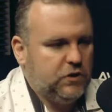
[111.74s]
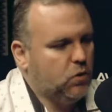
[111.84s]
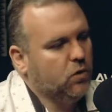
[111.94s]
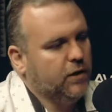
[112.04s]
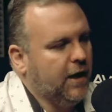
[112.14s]

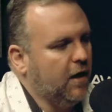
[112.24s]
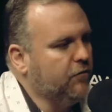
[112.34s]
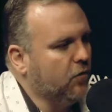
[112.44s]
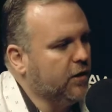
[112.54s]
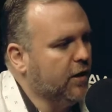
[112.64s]
school in
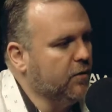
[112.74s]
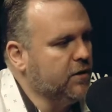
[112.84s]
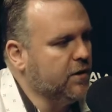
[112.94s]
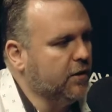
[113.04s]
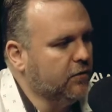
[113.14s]
California. I went
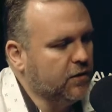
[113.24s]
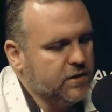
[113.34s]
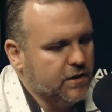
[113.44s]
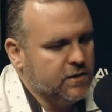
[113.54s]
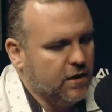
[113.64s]
to the
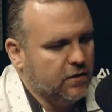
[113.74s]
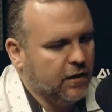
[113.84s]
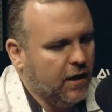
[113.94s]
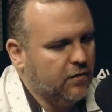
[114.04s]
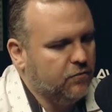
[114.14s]
University of Southern
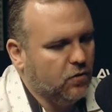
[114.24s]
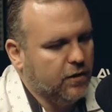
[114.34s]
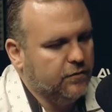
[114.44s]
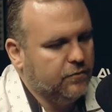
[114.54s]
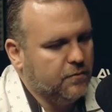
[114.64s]

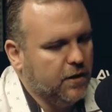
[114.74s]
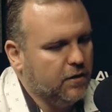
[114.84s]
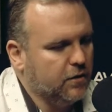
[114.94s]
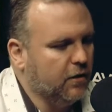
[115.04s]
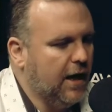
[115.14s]
California for my
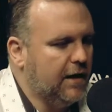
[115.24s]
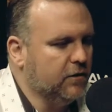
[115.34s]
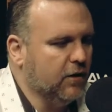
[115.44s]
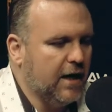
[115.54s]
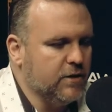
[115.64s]
undergrad
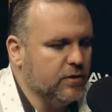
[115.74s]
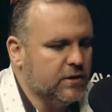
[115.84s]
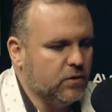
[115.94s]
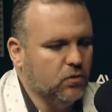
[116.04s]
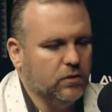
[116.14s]
and graduate
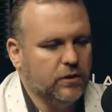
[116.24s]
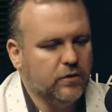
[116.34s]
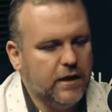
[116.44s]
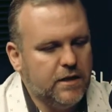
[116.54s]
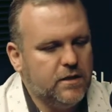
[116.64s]
school
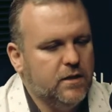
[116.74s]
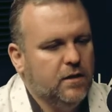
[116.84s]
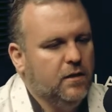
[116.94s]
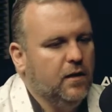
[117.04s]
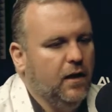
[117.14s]
degrees.
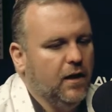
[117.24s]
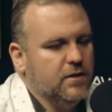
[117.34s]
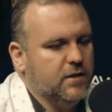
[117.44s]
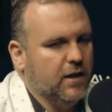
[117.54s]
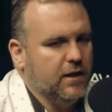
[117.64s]
I
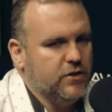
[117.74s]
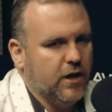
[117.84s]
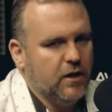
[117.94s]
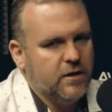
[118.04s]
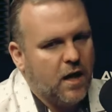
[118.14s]
studied
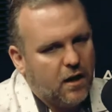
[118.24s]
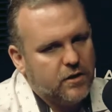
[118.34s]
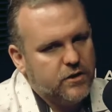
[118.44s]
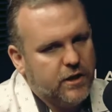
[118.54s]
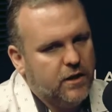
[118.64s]

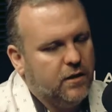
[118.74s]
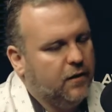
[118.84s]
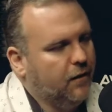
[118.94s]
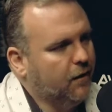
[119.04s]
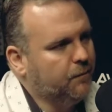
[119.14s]
gerontology
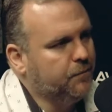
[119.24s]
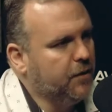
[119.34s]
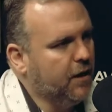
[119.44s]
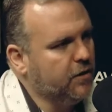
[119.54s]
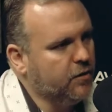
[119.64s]
um,
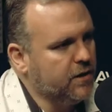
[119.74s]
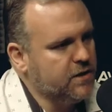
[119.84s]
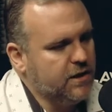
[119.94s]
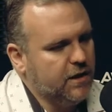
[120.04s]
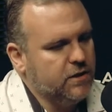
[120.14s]
at
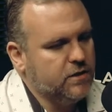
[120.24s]
USC.